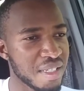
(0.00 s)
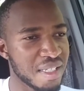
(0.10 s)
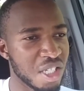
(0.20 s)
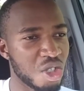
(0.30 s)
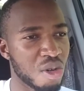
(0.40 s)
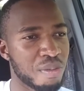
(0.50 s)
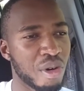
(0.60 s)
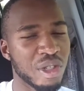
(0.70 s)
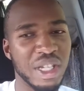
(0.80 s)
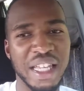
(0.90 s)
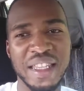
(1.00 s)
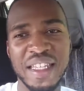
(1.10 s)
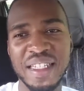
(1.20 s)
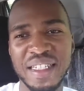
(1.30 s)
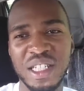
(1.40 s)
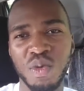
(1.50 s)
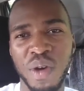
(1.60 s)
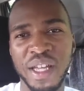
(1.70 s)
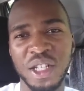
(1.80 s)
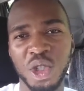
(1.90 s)
since you were born. And this is
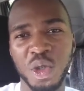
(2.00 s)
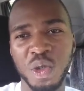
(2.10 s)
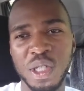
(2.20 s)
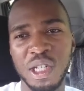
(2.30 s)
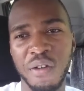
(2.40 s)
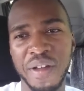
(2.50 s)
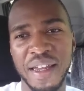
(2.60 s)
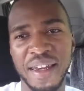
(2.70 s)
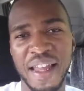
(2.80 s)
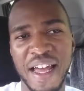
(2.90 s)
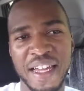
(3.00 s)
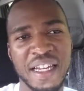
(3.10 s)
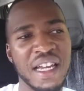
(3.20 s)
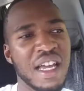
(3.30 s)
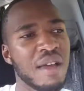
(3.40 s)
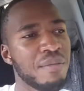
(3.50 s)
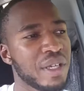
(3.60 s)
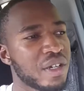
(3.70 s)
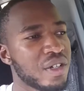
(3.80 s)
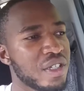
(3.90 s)
where the true self can lie,
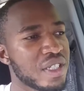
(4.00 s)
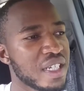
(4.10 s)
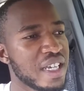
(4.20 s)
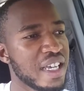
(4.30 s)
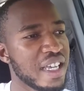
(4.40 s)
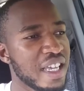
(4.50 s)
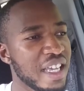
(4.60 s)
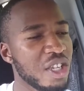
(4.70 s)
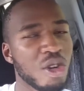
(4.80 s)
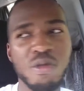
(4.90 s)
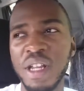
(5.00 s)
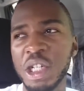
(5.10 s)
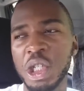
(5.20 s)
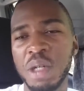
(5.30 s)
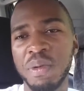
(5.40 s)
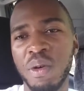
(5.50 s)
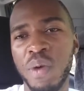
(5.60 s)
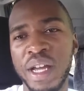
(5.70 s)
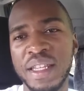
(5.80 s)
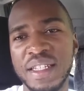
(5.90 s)
because in your relationship with
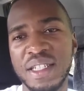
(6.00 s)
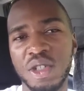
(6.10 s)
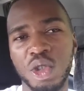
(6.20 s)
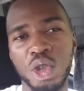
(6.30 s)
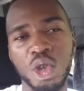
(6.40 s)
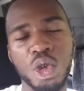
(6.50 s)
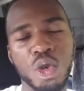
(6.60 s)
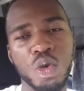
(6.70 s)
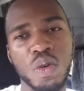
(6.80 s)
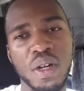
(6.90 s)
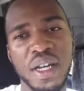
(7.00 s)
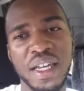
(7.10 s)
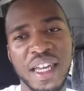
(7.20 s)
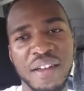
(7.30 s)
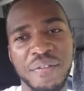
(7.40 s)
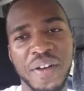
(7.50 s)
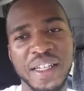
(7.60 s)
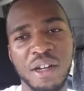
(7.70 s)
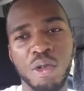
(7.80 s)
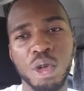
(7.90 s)
awareness, you can
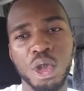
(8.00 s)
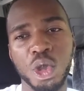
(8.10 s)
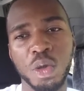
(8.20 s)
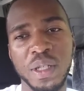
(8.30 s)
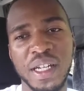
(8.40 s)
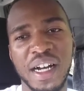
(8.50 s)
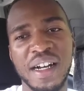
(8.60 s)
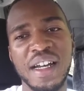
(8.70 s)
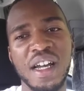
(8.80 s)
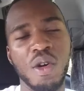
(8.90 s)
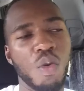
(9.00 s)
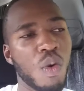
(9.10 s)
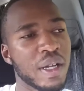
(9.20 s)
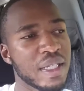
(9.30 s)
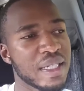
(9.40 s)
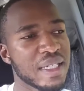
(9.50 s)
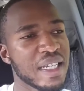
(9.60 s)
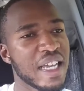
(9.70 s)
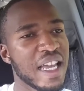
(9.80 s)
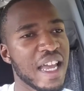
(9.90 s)
find out who you truly are once
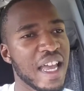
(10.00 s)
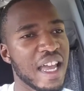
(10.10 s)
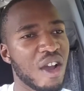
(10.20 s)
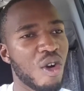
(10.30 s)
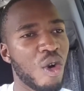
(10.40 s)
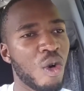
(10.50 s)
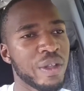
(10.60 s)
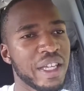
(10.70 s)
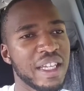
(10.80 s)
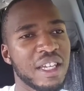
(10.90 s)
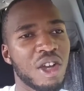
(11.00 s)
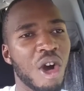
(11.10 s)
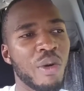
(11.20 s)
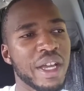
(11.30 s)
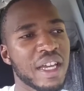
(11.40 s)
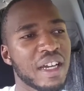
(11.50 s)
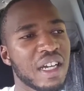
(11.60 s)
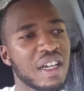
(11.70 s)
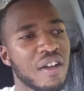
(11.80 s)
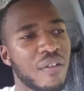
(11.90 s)
all the egoic
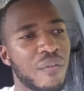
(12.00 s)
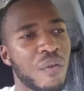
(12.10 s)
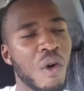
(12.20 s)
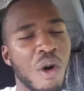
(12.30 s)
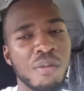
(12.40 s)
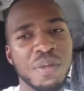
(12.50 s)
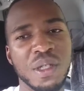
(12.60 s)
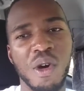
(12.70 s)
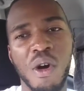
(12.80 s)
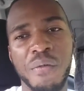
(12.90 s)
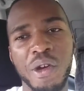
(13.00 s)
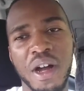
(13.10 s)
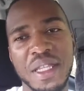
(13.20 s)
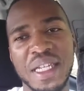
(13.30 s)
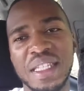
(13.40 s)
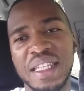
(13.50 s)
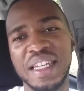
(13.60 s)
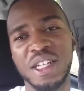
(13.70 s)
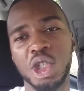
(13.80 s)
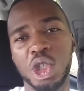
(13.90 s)
forms of your
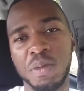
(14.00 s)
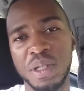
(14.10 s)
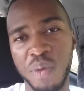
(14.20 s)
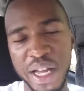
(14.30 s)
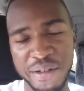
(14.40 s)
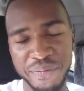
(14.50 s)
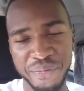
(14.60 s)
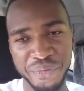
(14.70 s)
identity are stripped away.